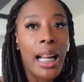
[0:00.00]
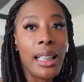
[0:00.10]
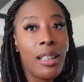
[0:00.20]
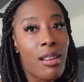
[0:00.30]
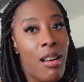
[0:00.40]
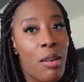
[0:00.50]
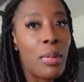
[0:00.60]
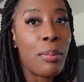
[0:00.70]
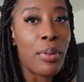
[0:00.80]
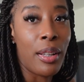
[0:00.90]
I need to call
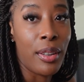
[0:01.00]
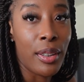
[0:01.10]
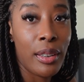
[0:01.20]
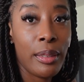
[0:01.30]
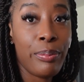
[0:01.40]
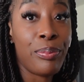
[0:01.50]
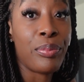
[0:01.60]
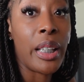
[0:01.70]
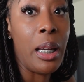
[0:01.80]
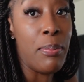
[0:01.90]
my brother.
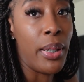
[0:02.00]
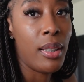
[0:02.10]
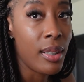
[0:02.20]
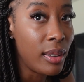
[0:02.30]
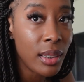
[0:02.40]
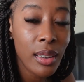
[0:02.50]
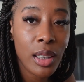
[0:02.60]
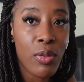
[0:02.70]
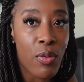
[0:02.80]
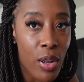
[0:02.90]
He gotta answer
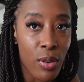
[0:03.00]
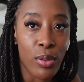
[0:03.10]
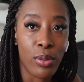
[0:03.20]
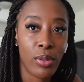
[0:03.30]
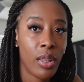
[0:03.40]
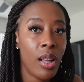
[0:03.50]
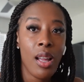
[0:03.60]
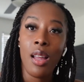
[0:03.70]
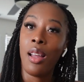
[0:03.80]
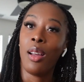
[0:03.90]
this phone.
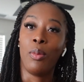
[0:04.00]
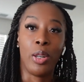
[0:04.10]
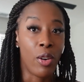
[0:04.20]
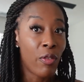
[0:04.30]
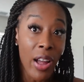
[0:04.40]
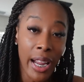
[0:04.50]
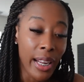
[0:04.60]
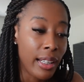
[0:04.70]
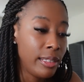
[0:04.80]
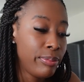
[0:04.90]
We gonna fight.